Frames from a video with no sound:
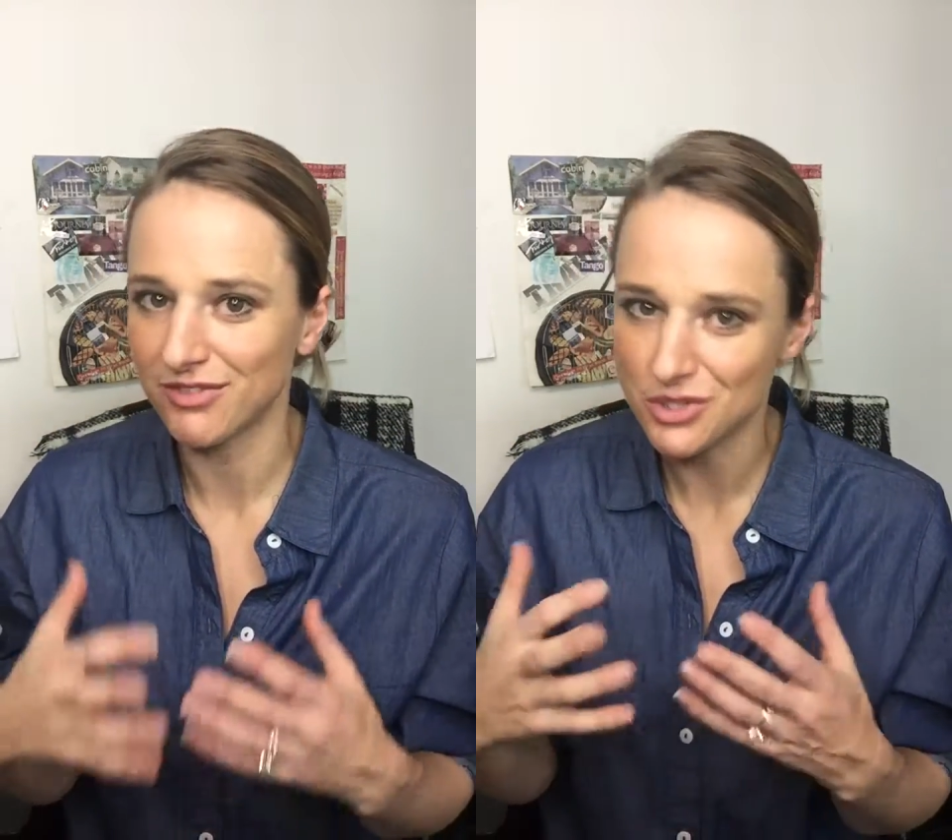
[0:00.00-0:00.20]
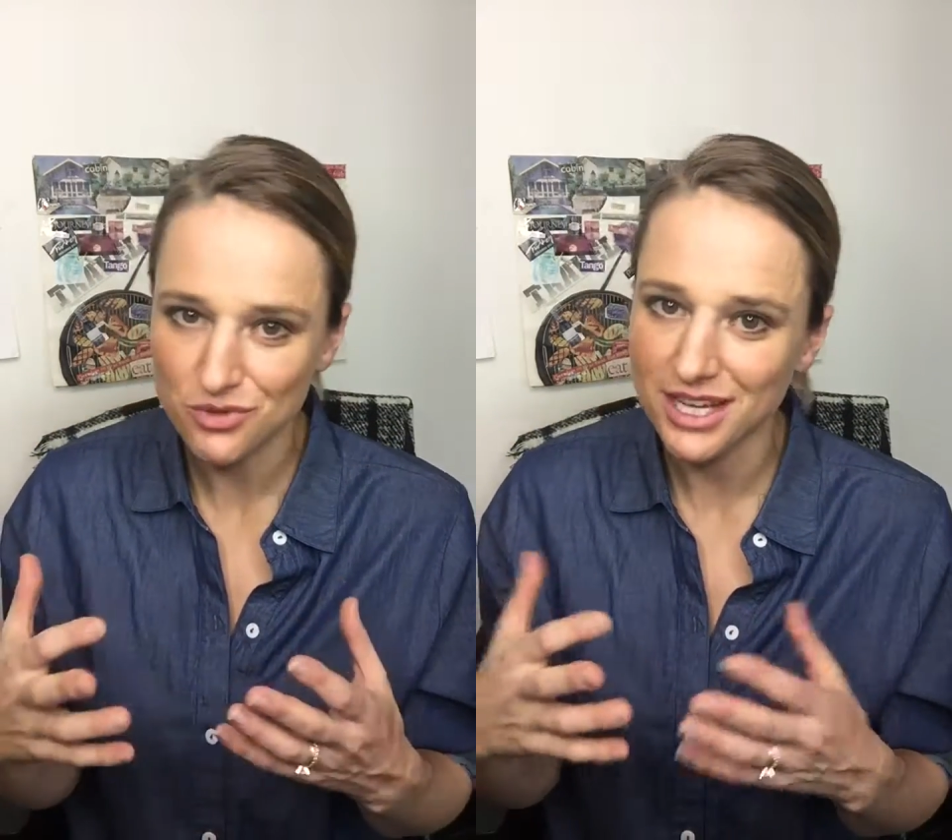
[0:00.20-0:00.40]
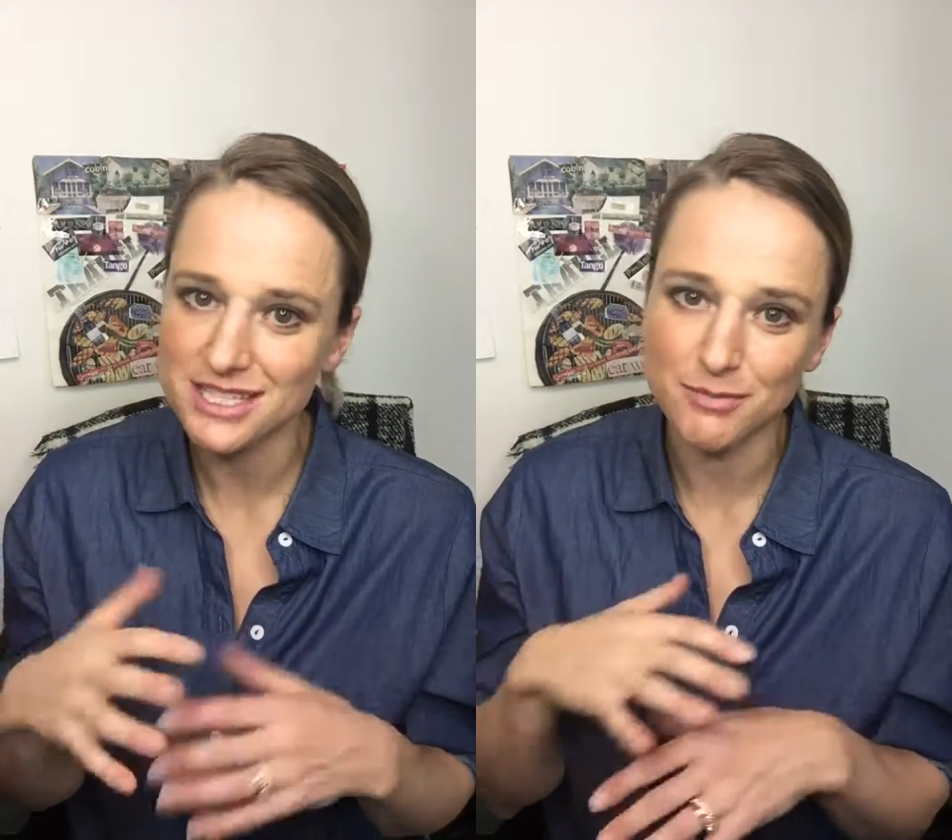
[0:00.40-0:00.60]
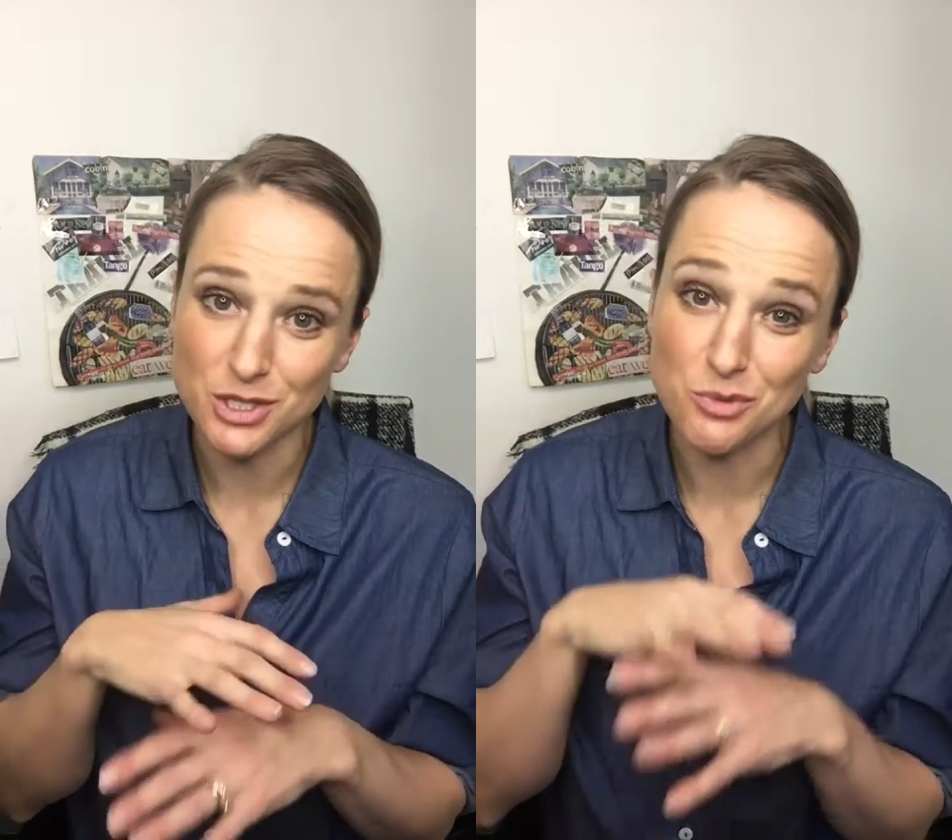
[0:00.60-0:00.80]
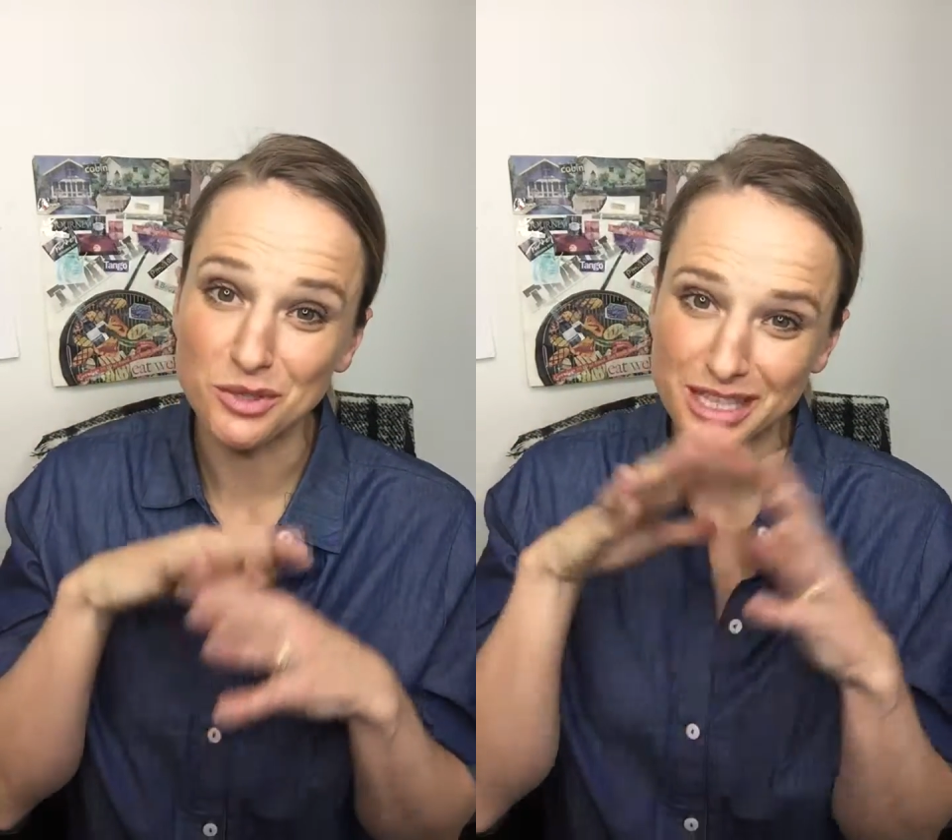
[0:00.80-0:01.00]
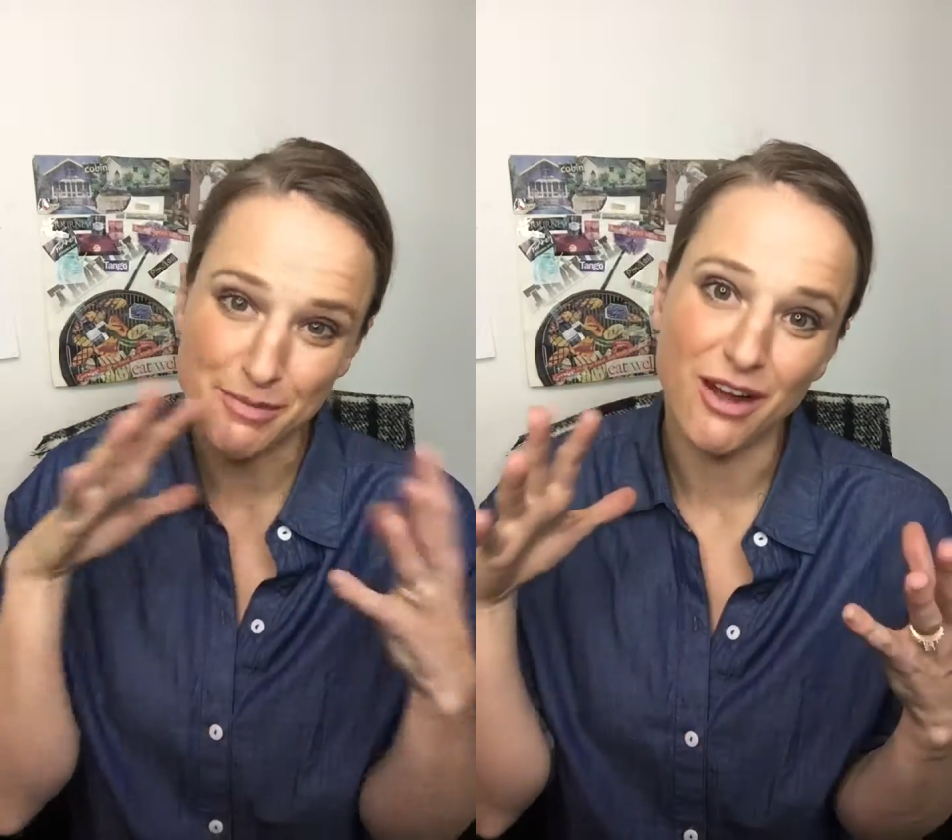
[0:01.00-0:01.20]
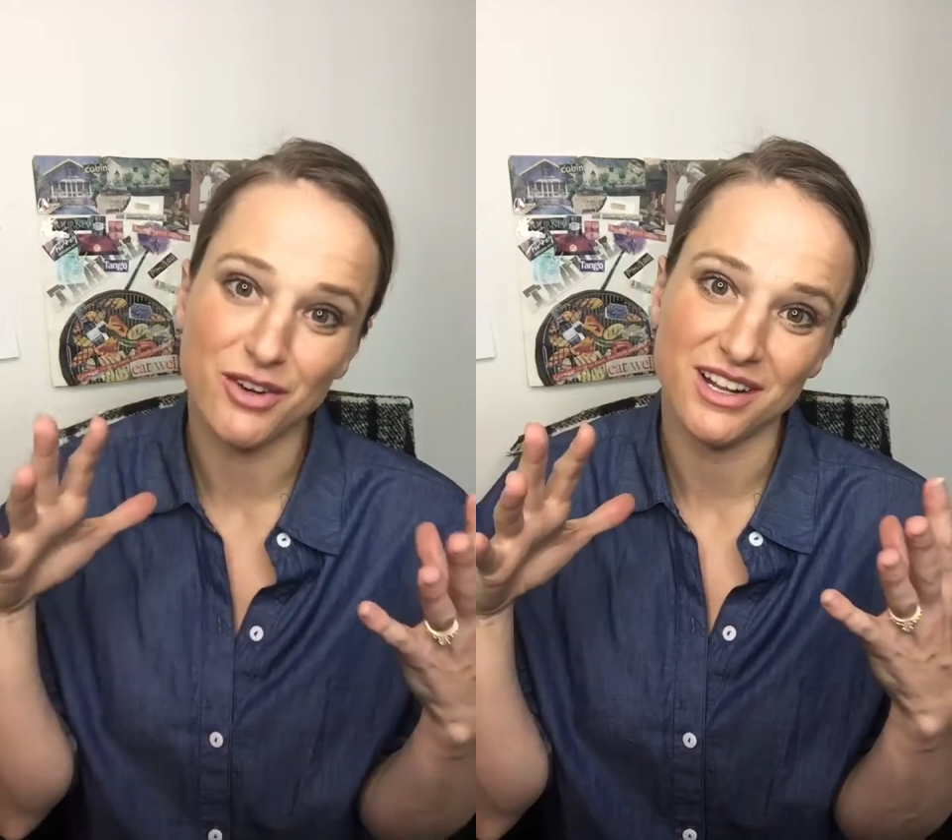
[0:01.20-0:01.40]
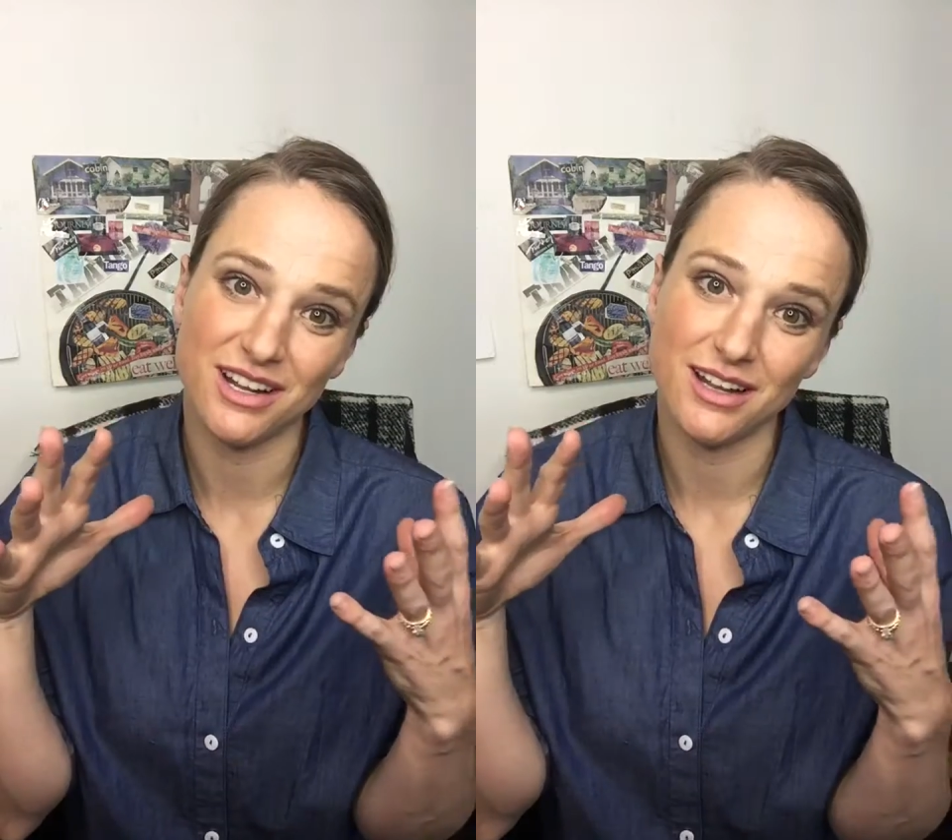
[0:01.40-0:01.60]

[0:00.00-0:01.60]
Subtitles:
visualizing, but it's really about